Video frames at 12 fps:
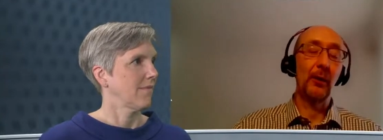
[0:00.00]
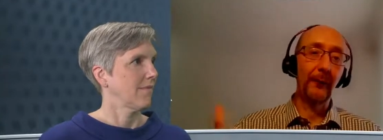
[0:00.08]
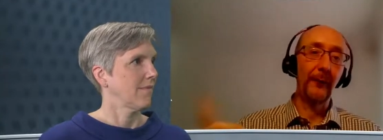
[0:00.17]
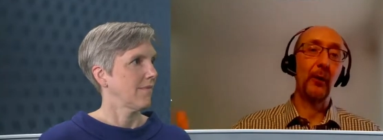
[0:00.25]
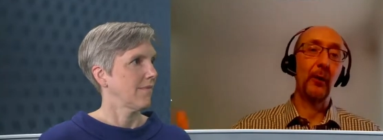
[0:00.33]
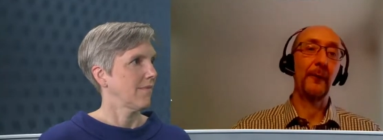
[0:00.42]

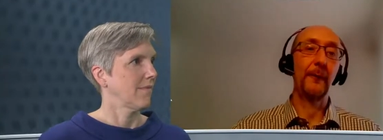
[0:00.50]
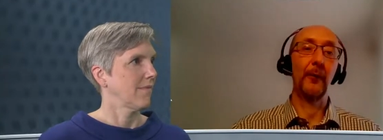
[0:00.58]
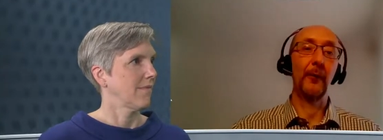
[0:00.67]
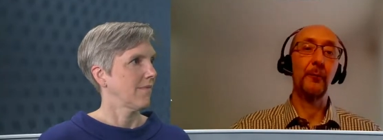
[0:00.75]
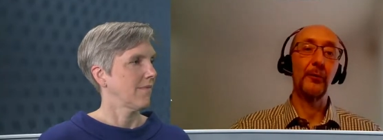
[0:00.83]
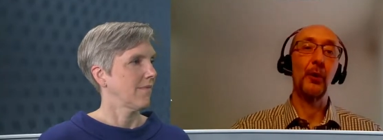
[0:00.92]
Speaker 1: of, of
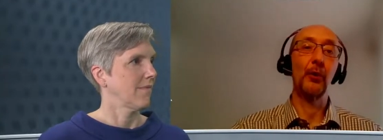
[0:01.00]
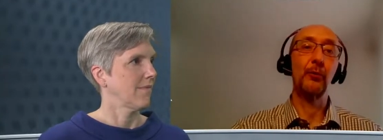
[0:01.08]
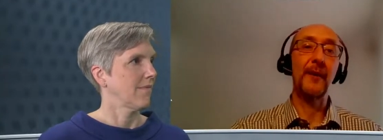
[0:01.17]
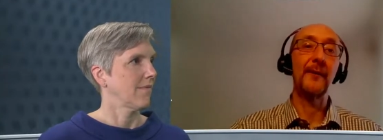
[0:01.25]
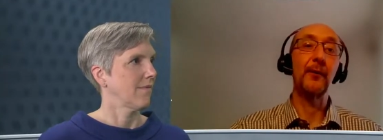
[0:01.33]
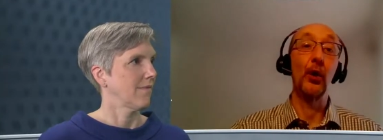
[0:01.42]
uh,
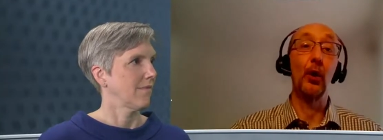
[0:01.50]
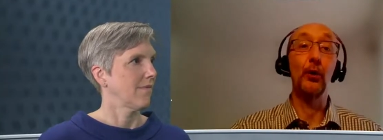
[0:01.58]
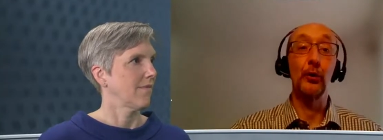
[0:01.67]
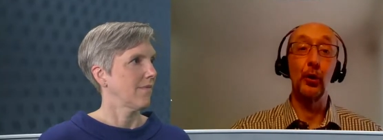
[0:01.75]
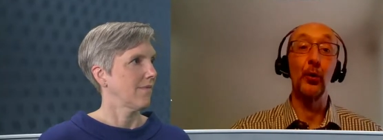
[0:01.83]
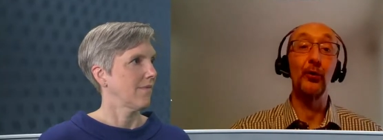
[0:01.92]
progress
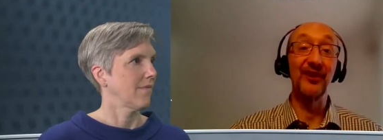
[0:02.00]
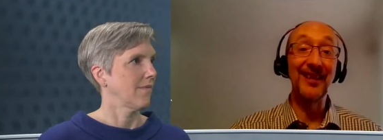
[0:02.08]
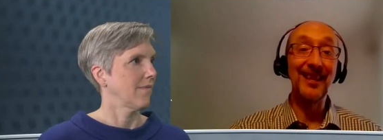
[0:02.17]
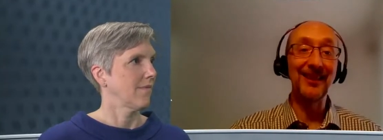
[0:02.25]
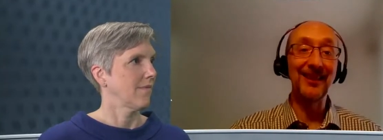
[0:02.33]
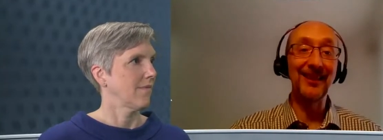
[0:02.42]
along those
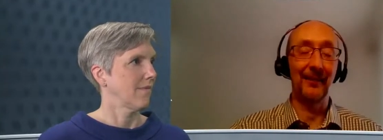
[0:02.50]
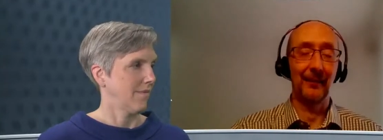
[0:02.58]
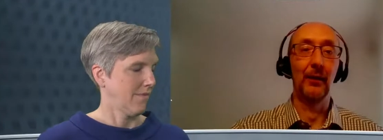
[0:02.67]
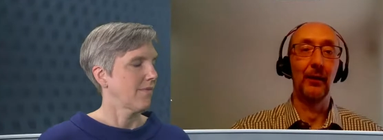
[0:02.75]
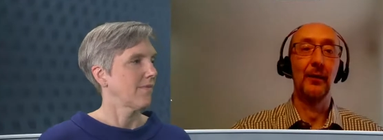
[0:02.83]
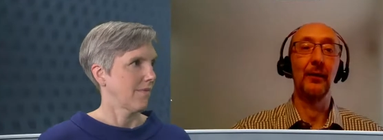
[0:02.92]
data
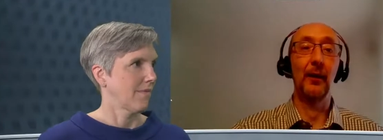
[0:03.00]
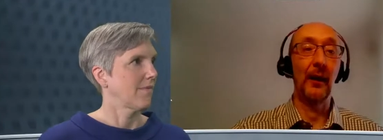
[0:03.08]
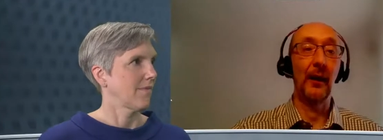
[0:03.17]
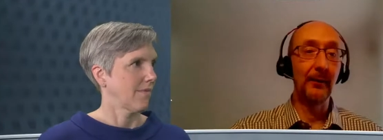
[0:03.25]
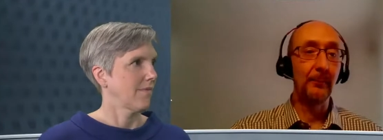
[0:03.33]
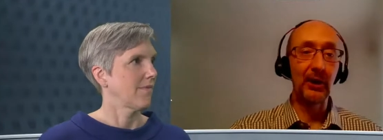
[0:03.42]

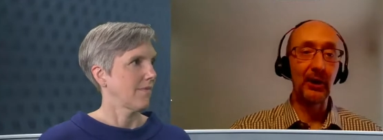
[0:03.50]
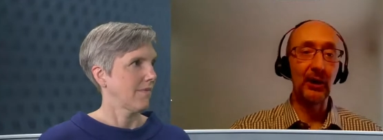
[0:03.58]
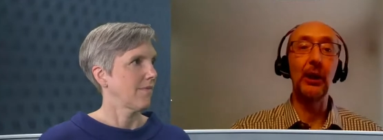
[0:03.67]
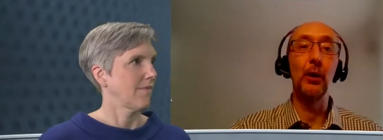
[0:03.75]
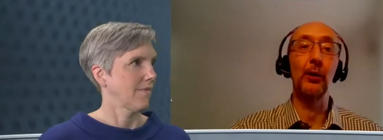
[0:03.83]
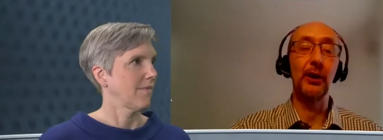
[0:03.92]
and
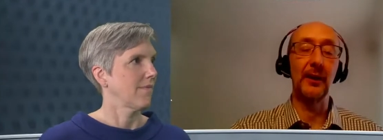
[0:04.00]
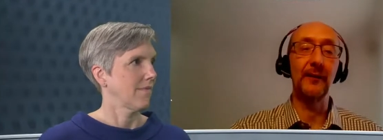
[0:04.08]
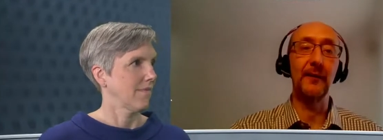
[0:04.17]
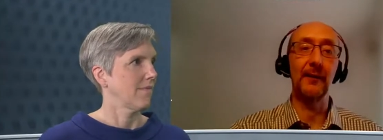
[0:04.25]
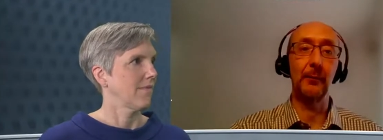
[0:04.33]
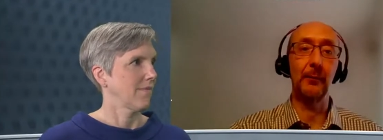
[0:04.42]
machine learning
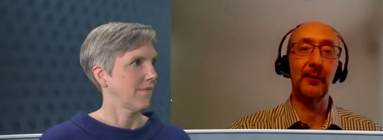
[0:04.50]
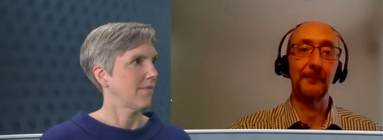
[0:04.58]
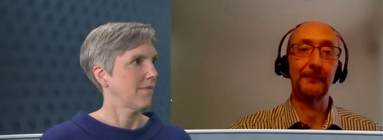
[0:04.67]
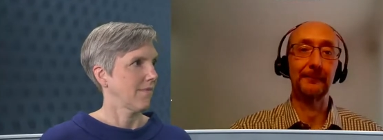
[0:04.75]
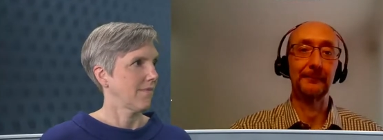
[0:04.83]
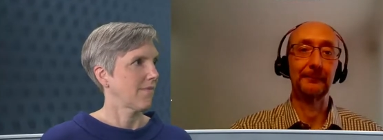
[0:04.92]
systems
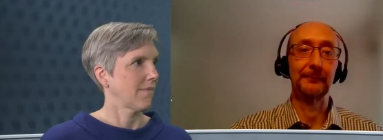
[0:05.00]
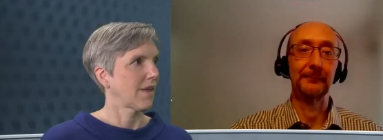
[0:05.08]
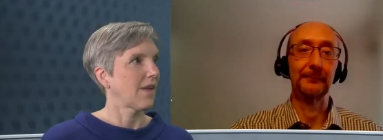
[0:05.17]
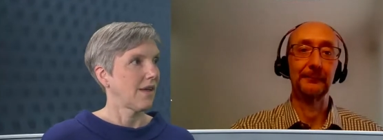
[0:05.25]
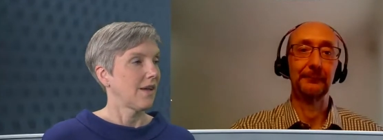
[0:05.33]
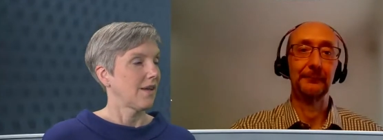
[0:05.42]

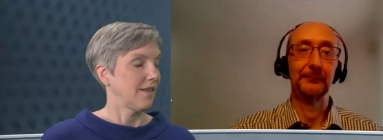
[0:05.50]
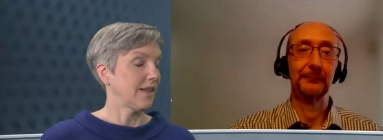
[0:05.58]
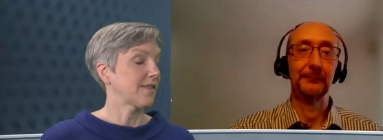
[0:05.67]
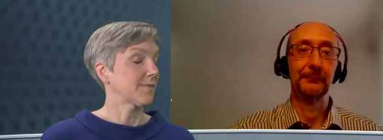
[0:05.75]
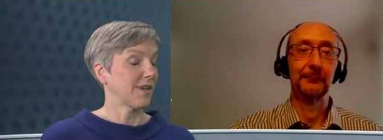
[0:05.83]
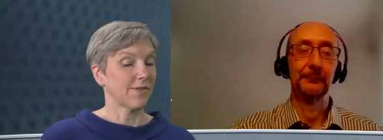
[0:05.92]

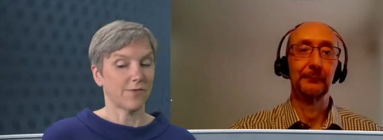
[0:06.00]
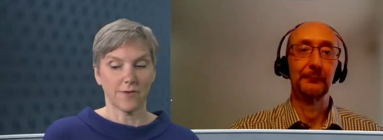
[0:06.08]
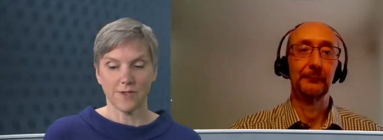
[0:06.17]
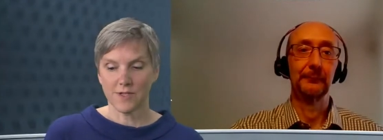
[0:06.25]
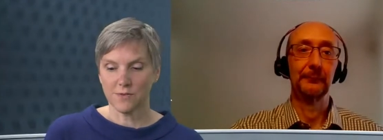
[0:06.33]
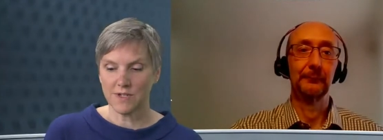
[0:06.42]
Speaker 2: that's where the
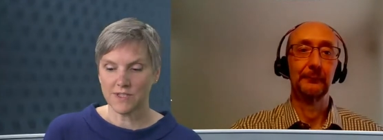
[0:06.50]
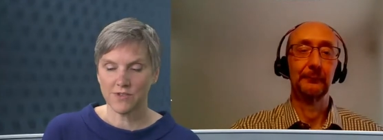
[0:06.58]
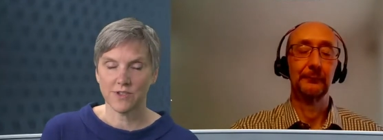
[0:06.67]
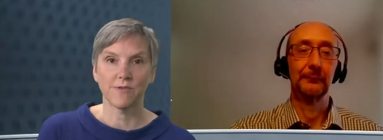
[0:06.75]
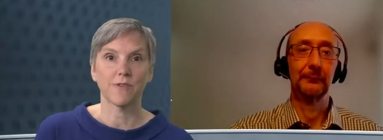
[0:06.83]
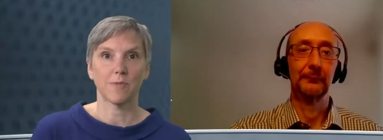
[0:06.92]
first
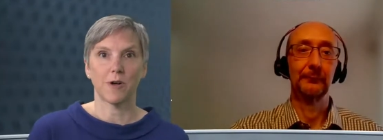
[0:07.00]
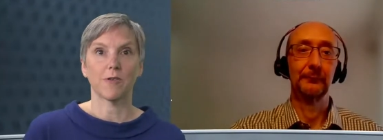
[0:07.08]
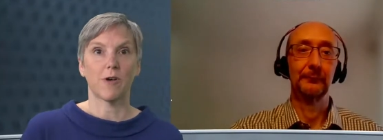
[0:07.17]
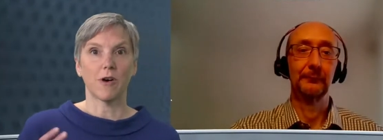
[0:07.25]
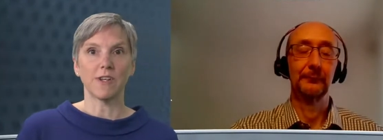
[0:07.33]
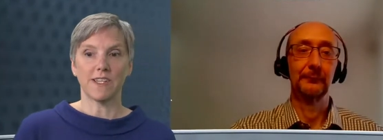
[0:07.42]
question from
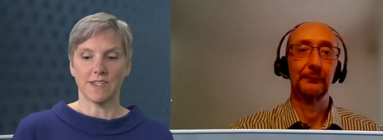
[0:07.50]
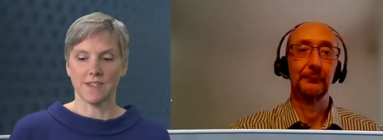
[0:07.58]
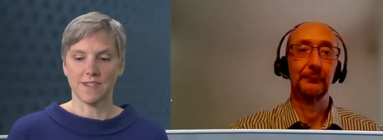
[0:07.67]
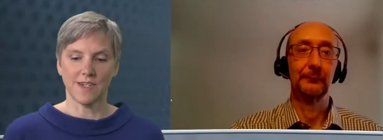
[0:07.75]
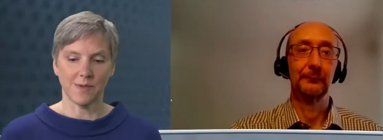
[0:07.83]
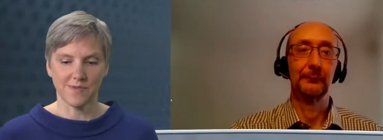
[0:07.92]
our
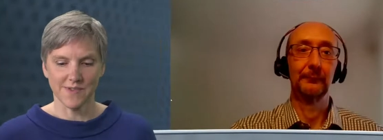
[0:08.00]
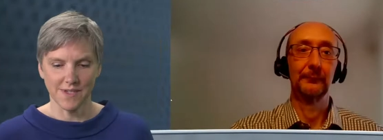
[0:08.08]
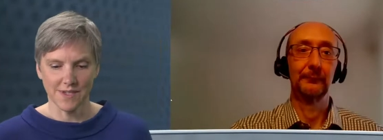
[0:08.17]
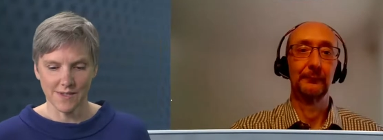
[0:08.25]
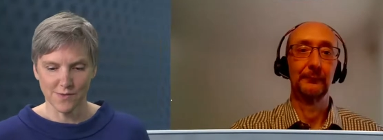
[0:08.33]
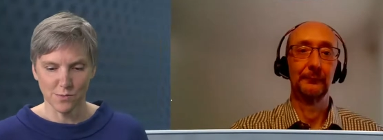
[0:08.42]
audience comes
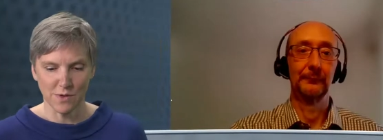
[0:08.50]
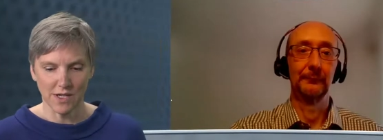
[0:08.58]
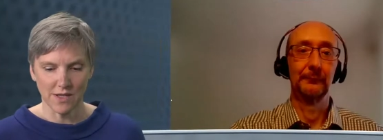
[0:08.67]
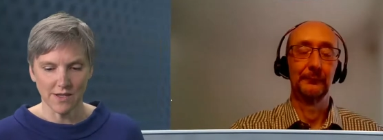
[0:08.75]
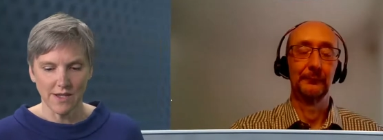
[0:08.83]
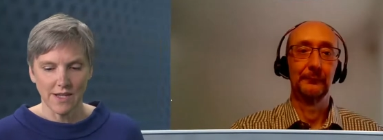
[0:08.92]
in as
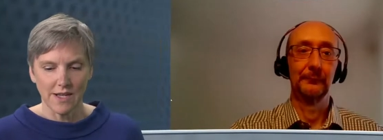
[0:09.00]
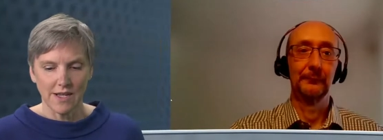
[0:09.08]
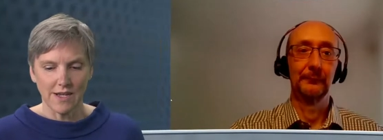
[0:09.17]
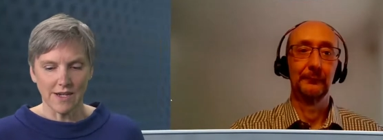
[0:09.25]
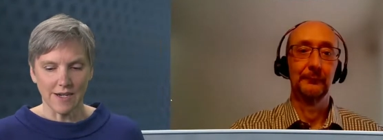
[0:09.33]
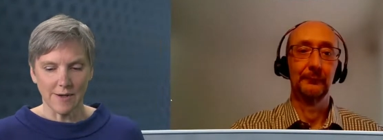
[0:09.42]
well.
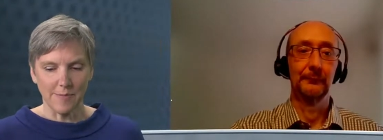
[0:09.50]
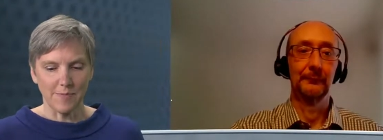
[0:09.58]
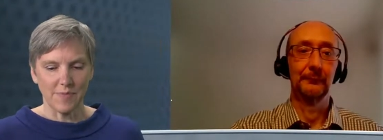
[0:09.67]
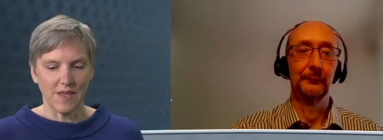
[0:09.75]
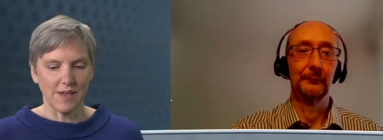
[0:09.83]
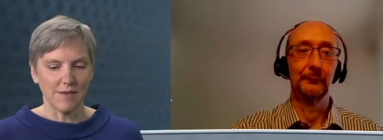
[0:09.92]

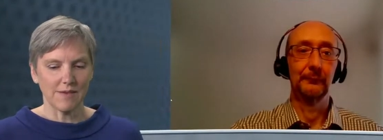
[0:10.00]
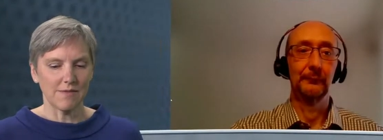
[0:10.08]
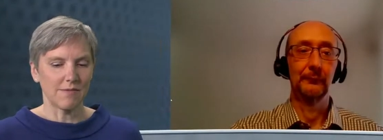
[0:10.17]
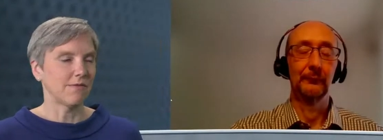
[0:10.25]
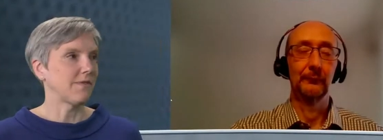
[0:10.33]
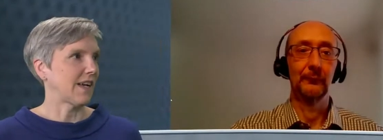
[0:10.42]
Um,
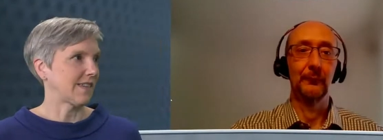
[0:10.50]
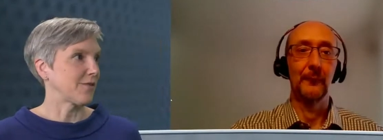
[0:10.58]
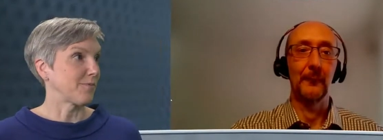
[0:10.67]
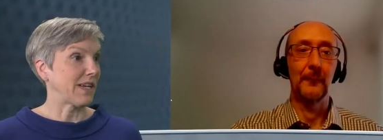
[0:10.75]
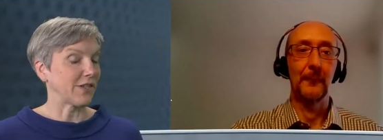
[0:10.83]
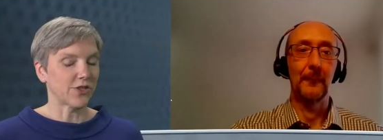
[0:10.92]
as
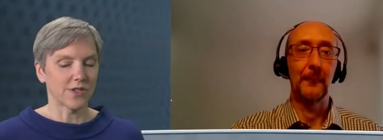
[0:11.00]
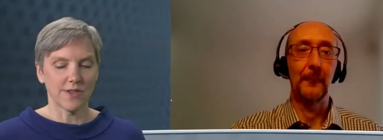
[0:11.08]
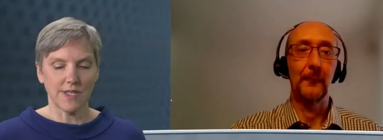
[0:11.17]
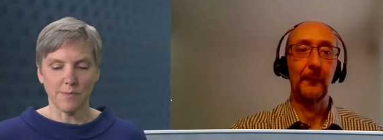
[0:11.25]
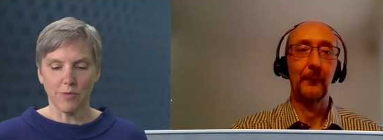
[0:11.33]
you mentioned, the